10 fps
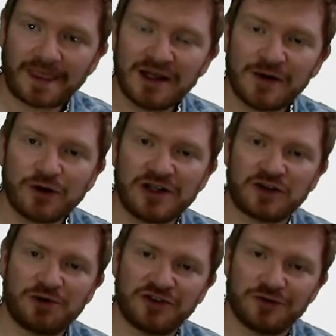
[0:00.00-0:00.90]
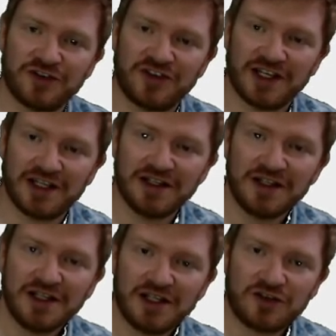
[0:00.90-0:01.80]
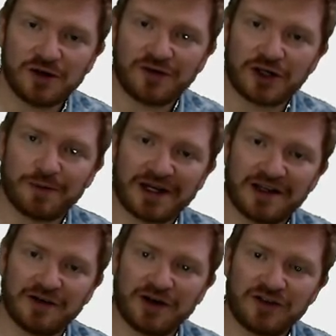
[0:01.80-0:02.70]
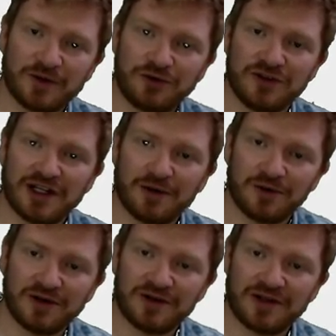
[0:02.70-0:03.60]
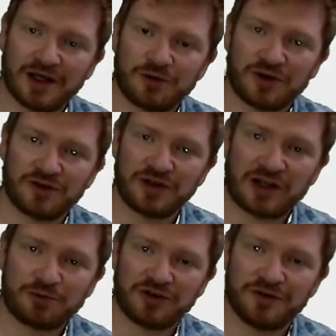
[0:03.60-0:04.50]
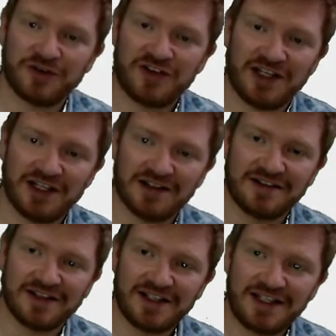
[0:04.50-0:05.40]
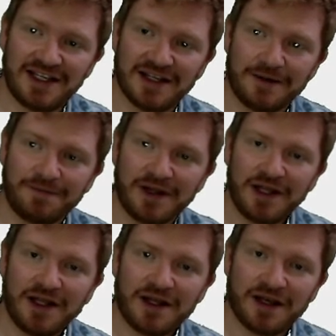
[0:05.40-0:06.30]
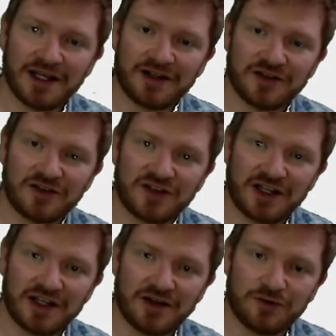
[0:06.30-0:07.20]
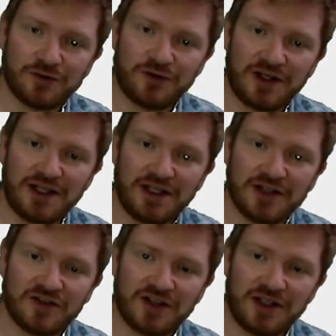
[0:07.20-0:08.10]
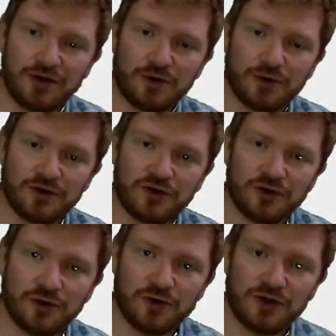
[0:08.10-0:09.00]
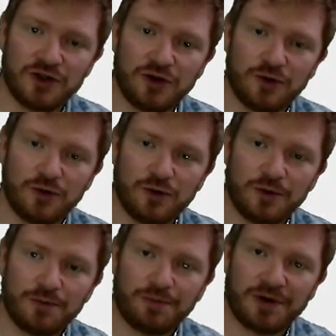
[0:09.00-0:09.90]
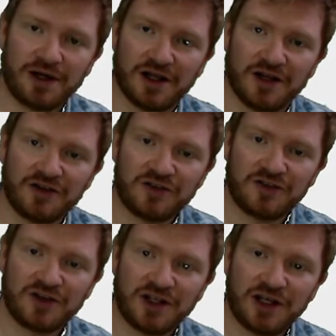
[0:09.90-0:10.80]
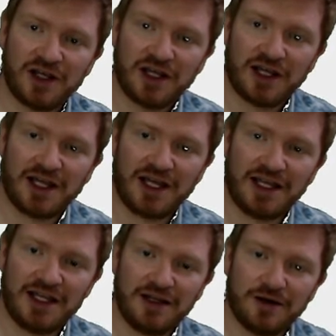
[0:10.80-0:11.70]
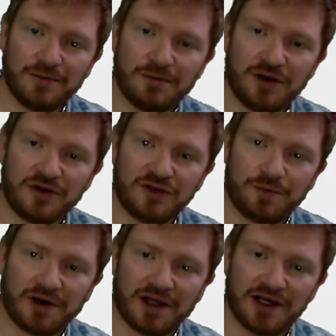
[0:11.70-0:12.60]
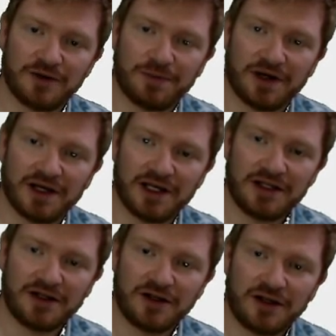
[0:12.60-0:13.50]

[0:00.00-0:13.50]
I've got an expression for t, so if I go back, if I substitute now that expression for t into here, I can say v is equal to u plus a multiplied by